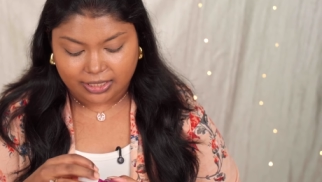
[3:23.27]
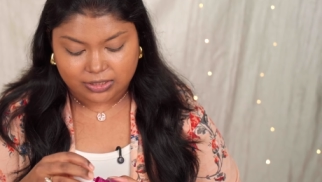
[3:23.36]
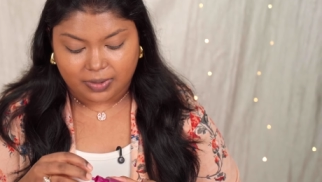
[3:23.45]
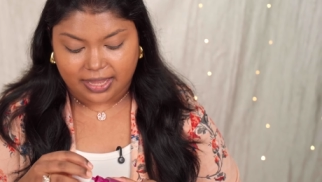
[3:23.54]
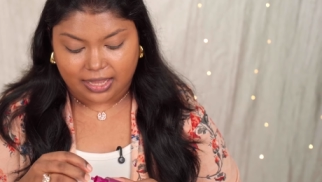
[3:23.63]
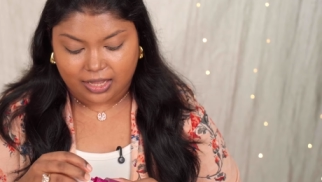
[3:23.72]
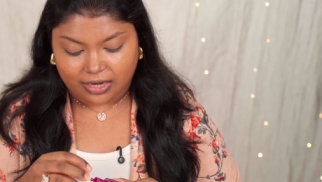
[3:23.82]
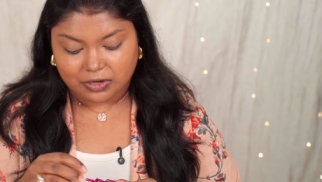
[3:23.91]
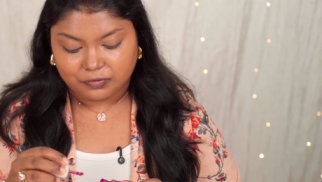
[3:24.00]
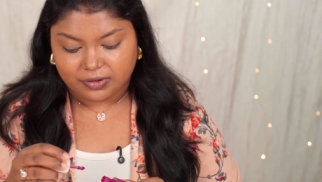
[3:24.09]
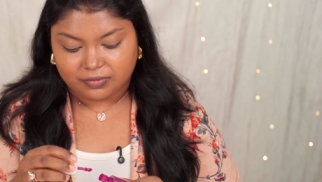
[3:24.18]
It's my
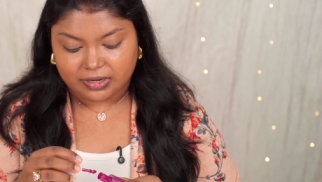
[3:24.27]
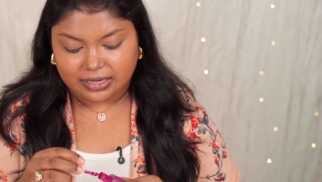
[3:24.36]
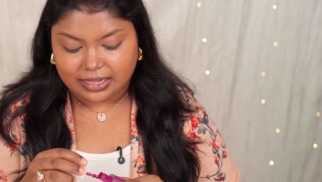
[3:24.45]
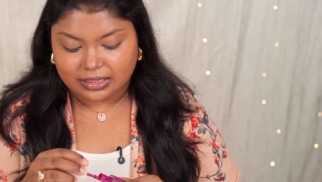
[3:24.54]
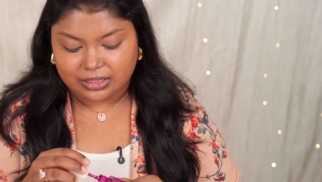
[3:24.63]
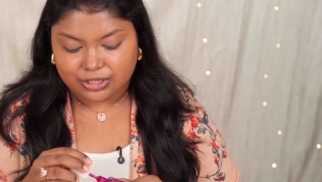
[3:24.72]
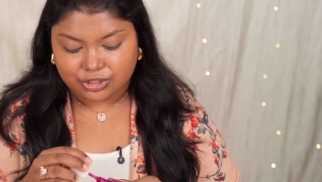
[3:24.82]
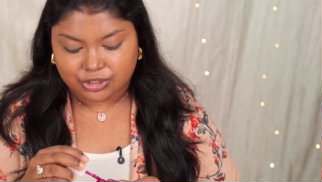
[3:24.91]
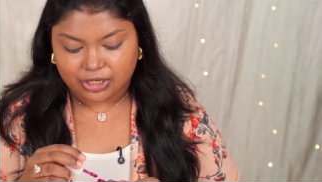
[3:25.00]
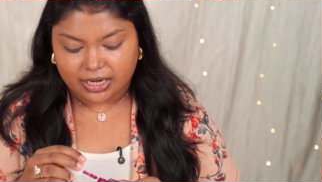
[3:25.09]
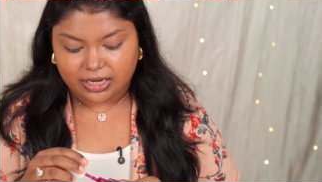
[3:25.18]
current favorite, and this
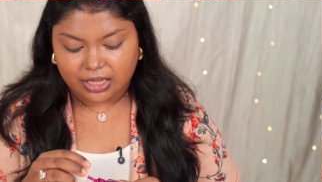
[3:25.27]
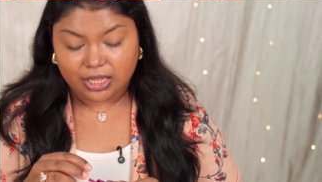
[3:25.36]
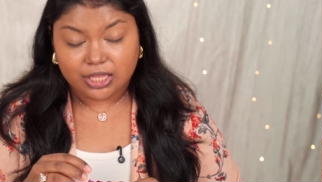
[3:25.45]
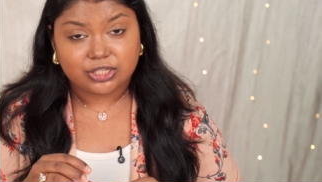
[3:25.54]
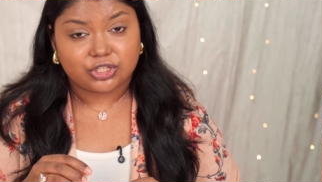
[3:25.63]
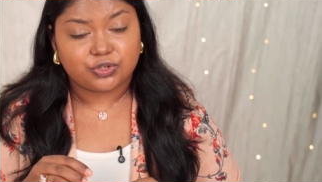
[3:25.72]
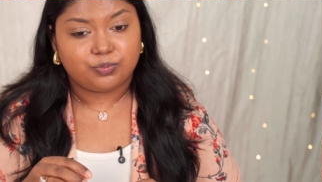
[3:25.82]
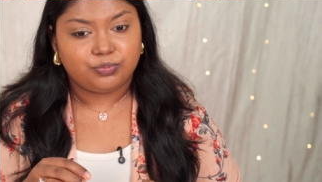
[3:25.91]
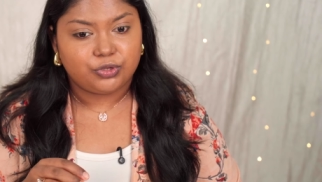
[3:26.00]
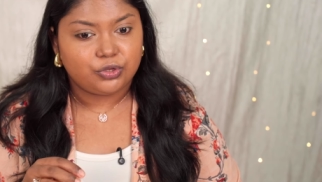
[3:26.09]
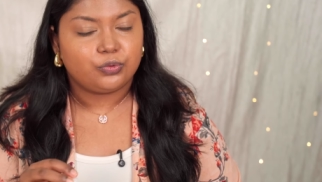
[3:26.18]
shade is such a
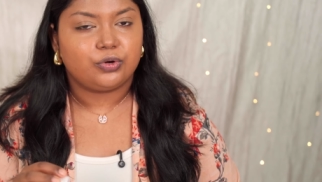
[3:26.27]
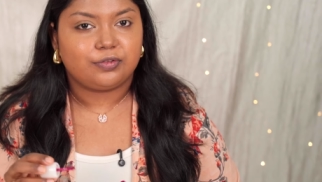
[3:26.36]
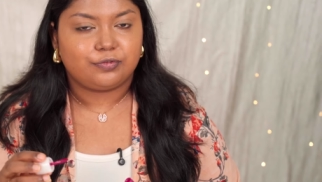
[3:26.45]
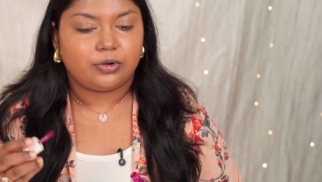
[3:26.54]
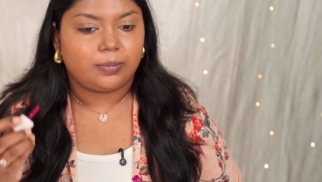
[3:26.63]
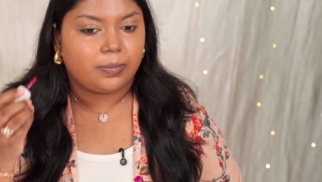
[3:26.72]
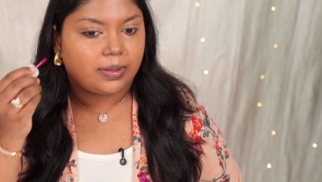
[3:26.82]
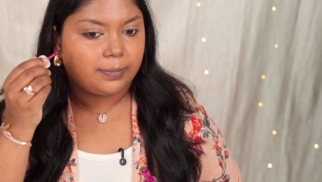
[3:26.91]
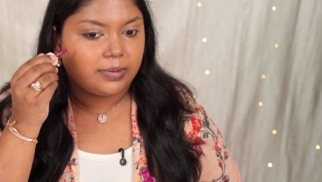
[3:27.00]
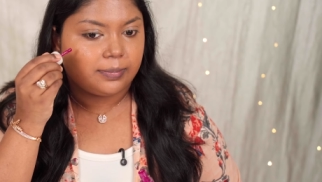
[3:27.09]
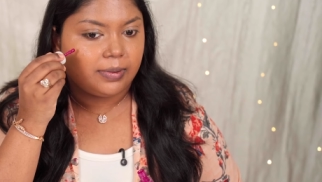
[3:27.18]
beautiful
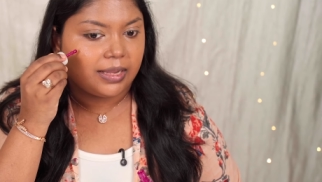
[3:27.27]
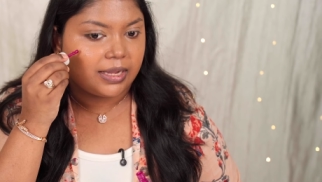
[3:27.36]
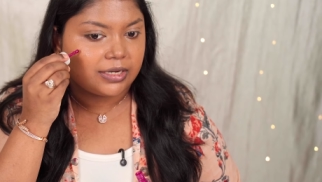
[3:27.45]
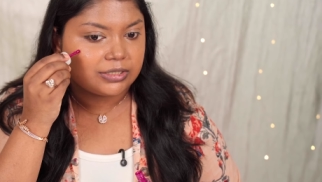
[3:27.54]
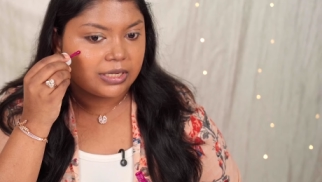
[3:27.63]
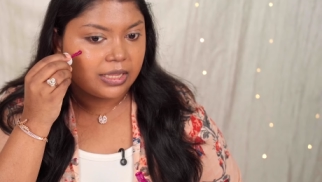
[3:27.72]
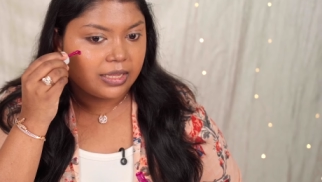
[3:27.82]
purple blush.